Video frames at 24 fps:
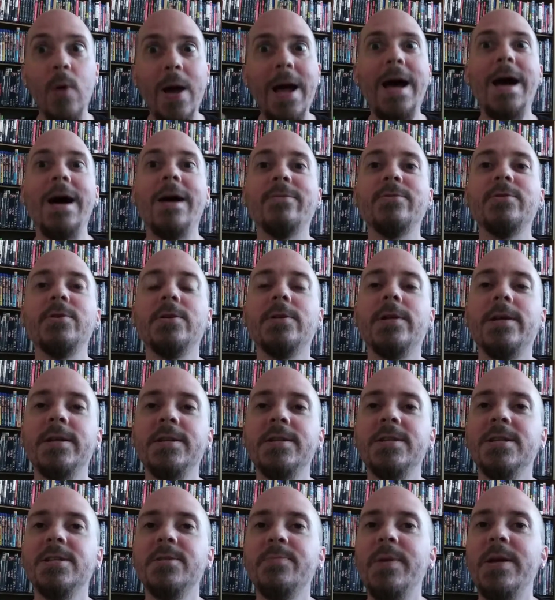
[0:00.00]
have to like
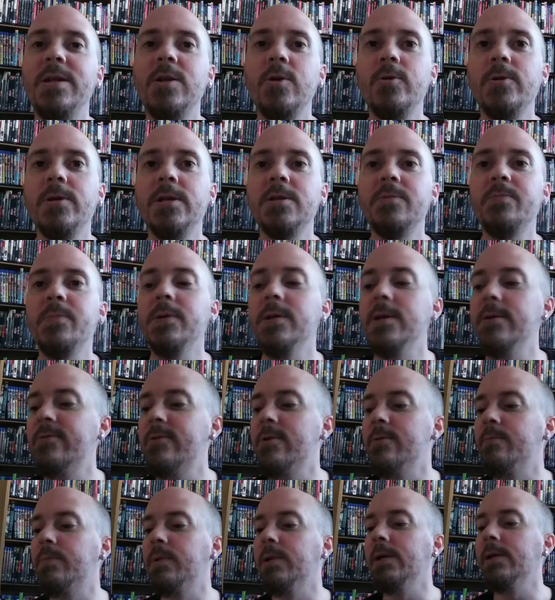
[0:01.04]
suspend your disbelief
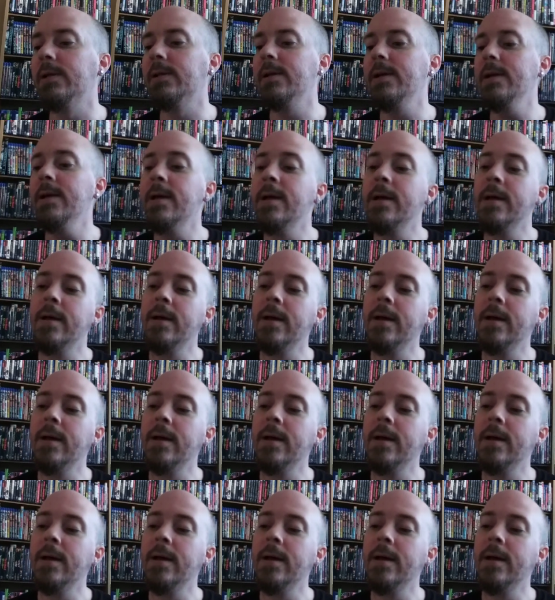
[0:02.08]
completely.